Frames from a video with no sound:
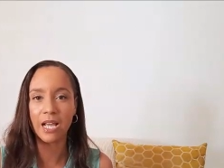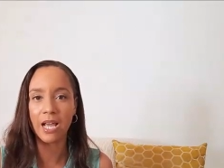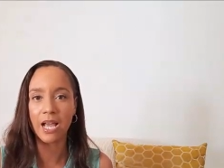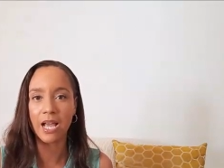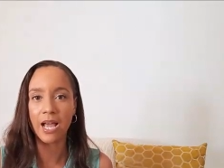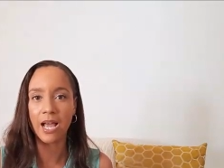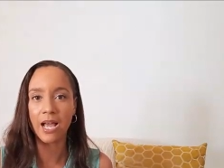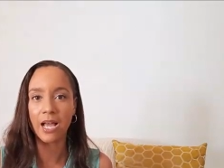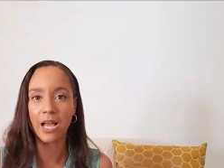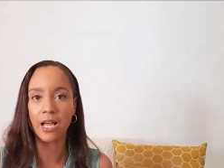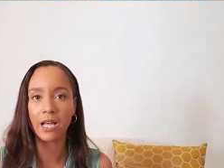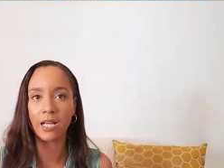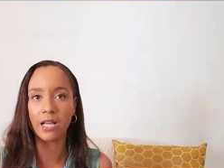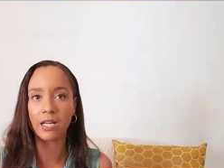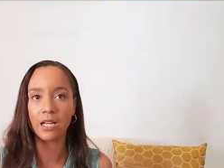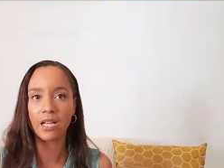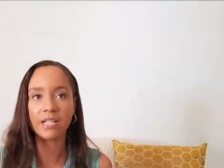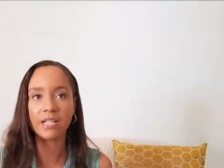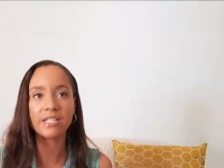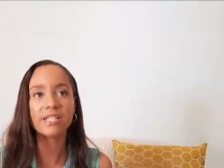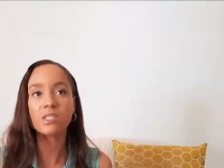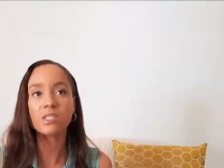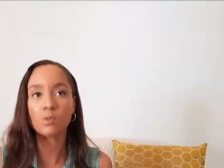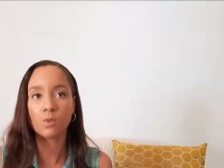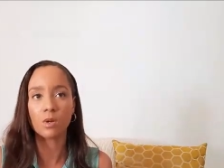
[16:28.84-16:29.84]
And I
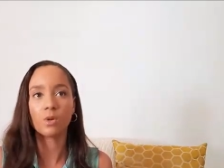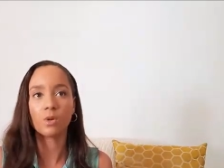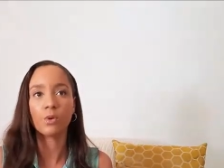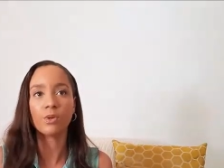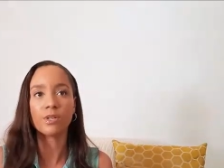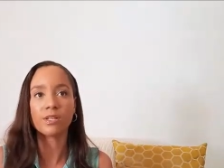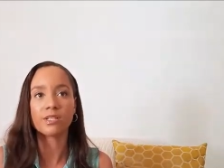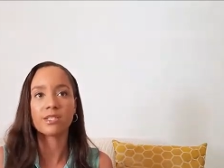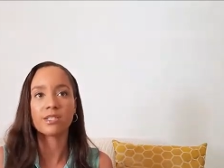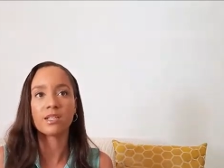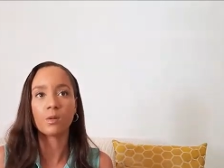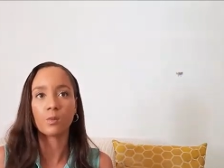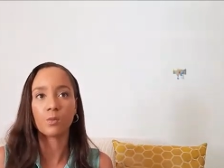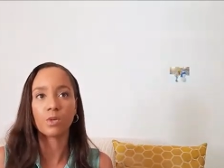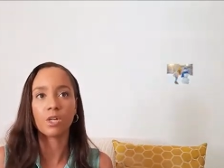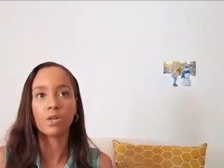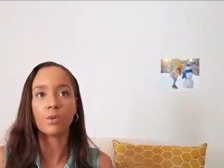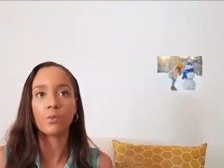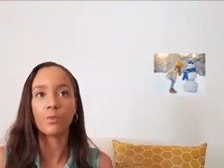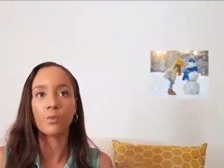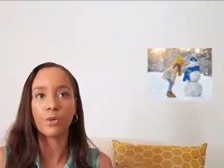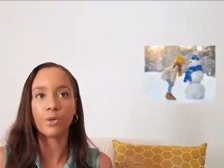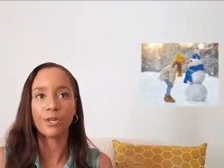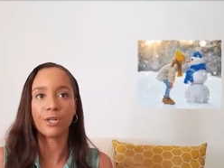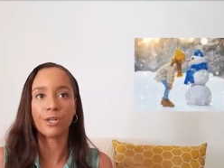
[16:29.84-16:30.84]
just want to go to somewhere
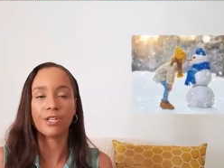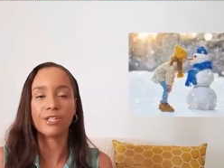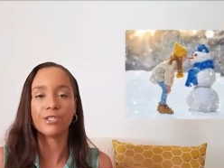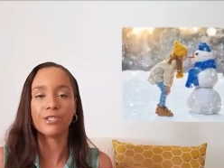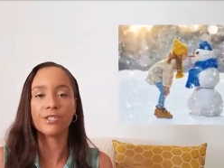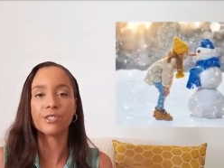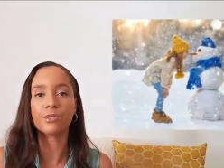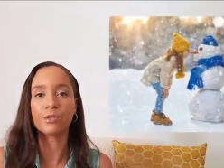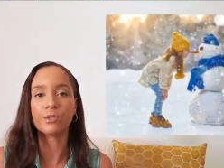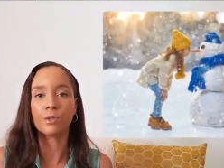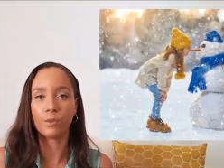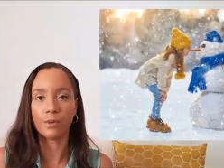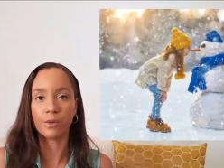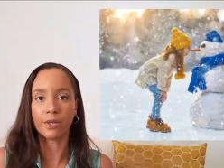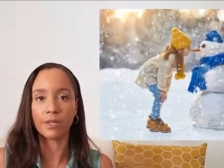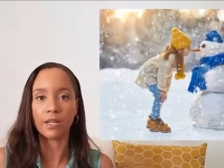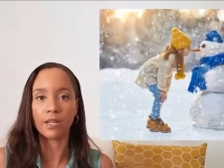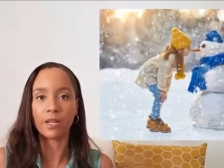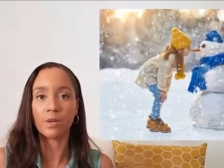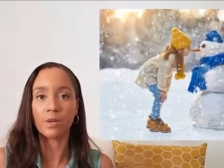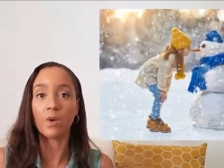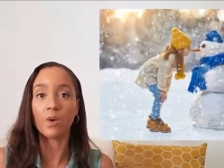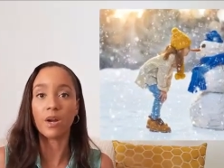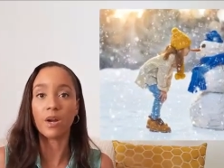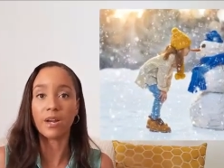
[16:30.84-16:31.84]
where it's snowing. I
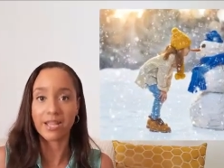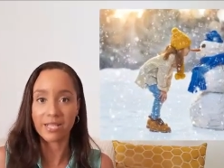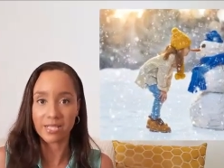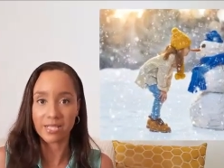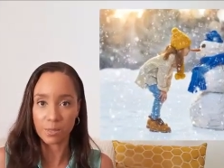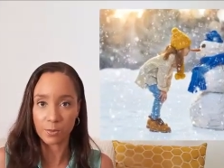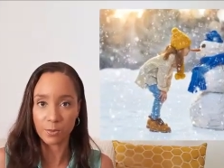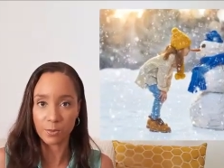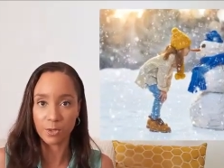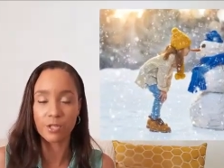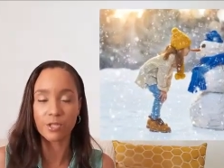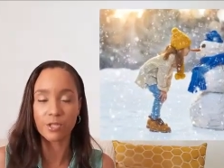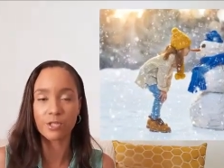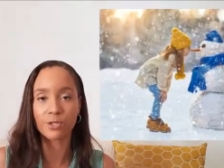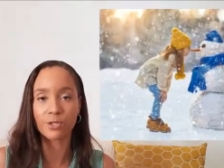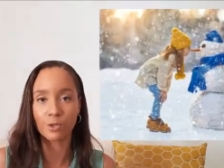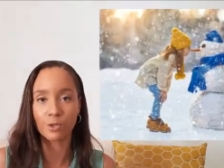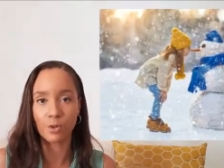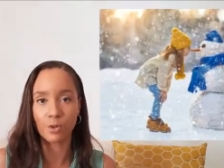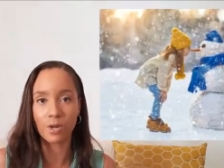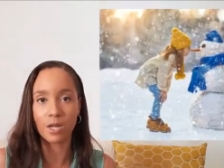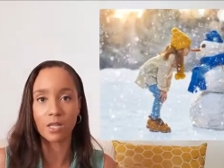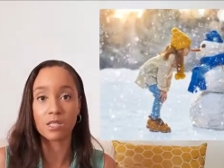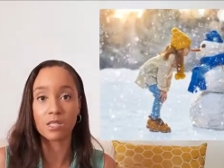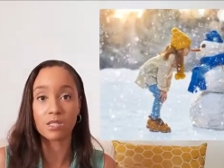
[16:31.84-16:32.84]
want to experience
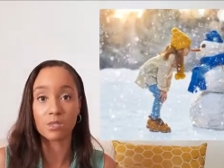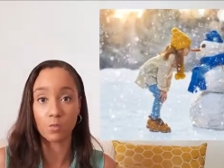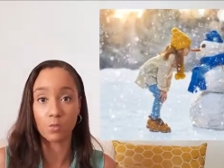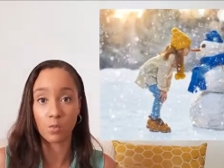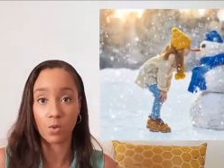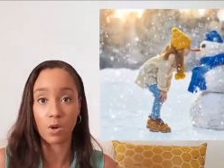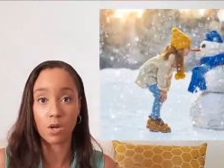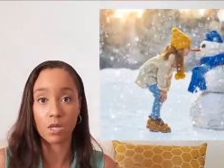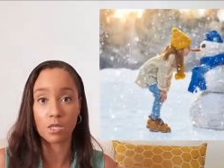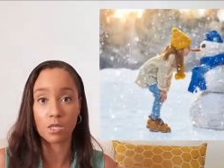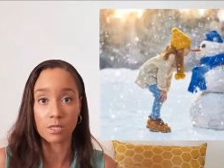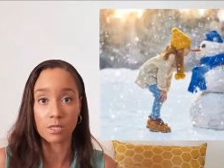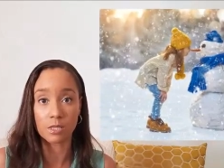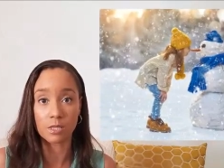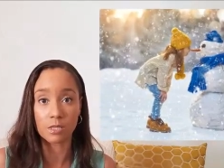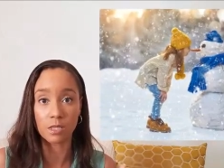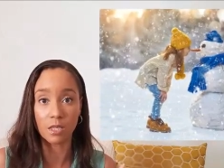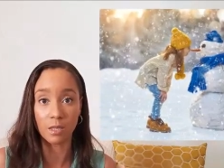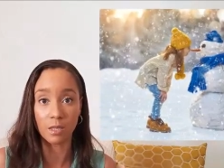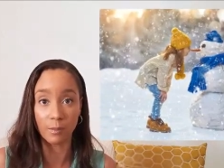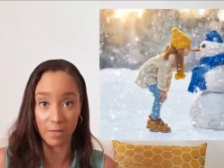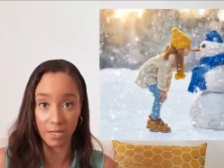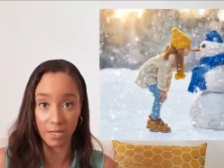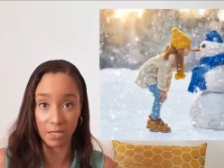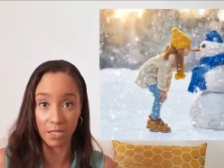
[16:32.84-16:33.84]
snow at least once
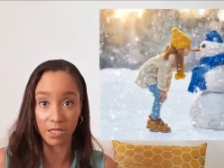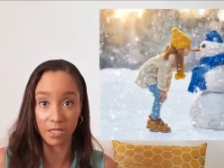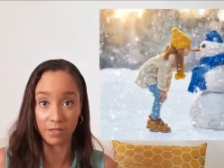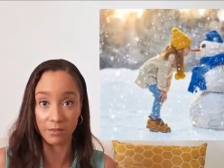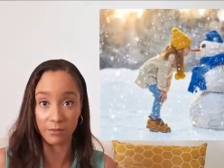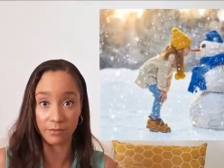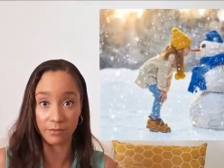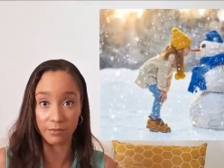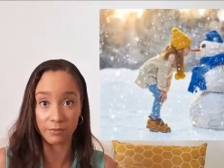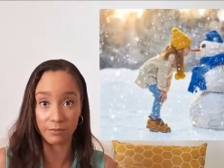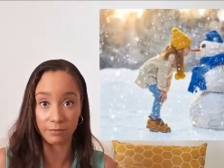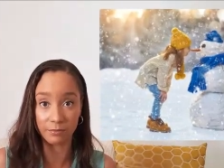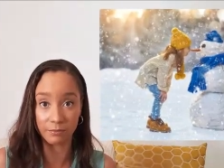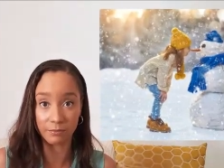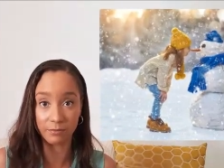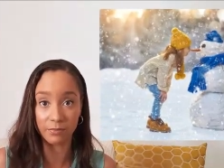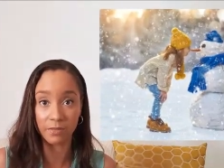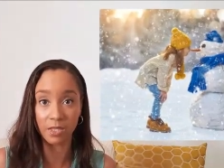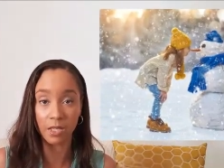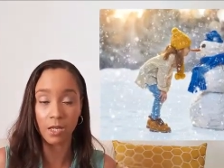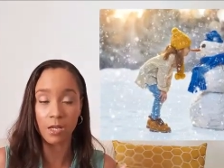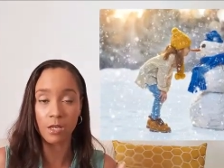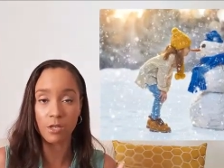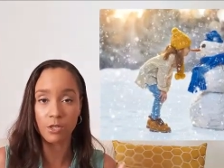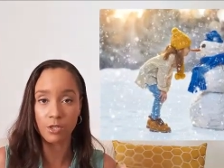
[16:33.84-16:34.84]
in my life.
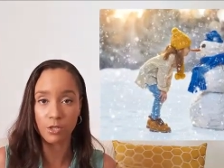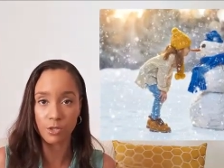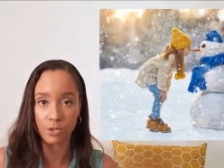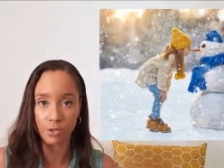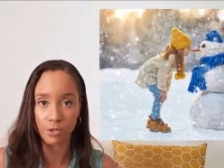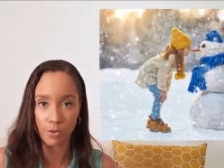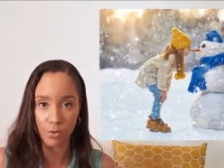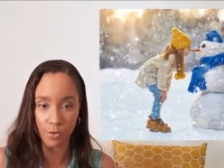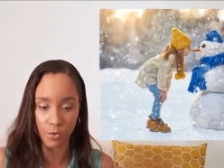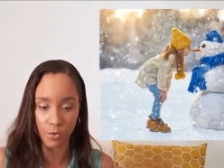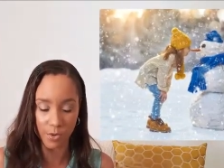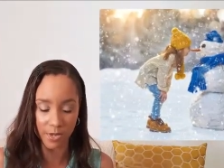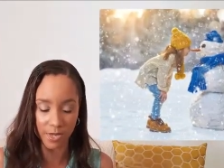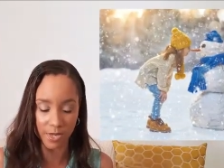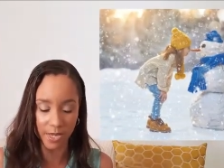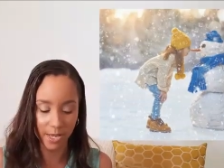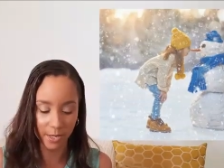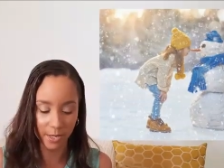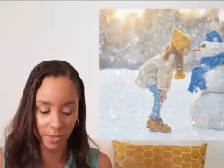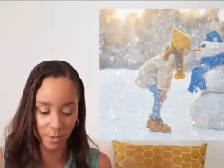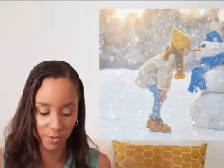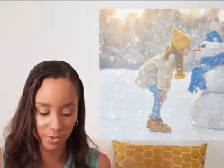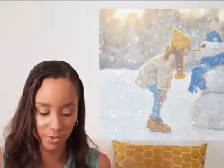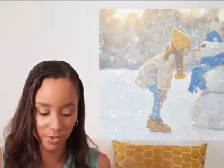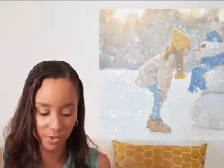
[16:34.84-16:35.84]
So yeah,
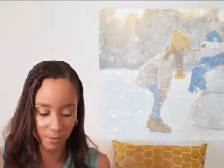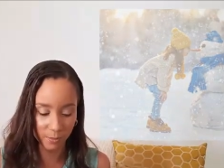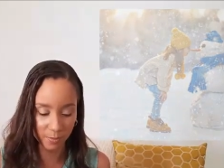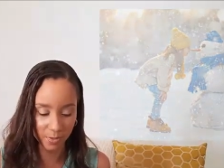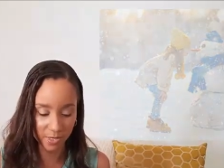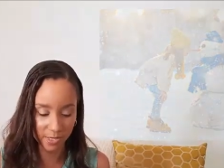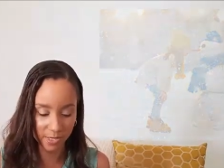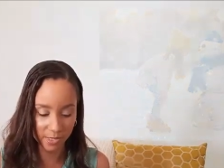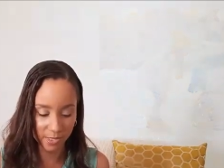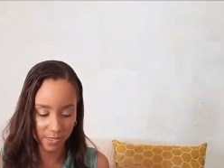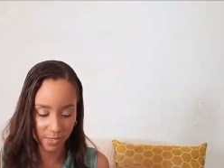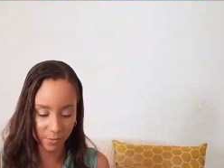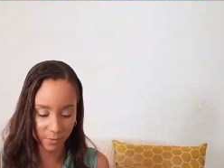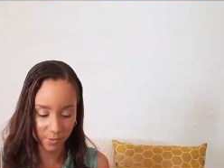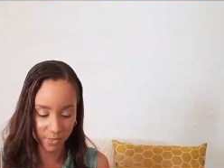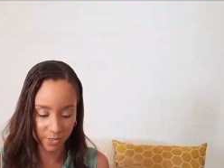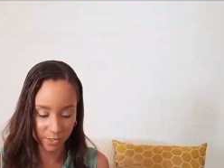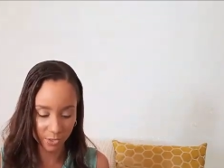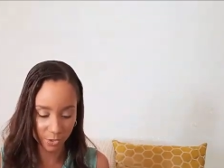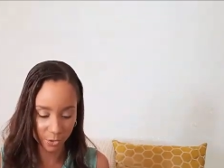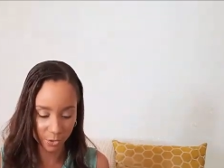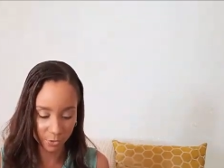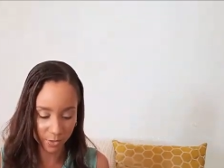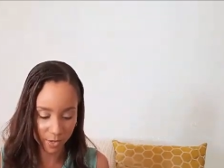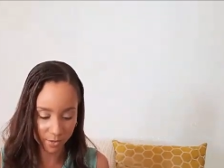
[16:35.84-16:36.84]
those are the places I like
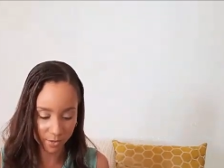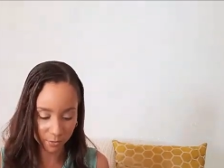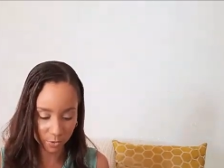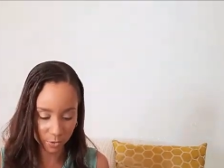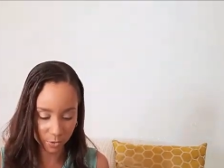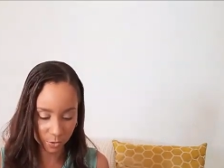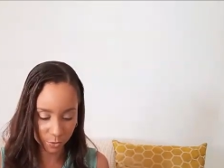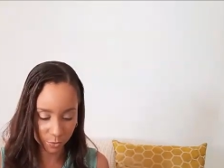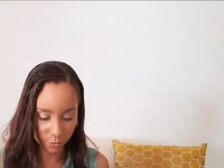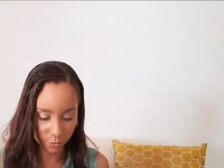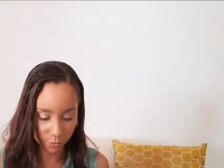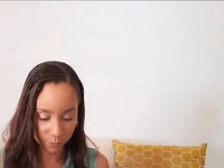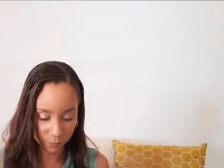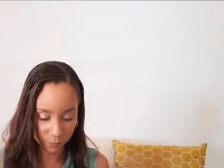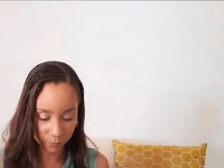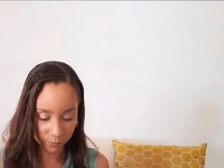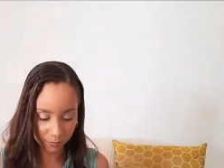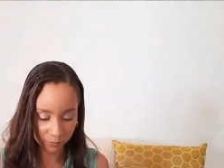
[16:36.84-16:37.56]
to travel to.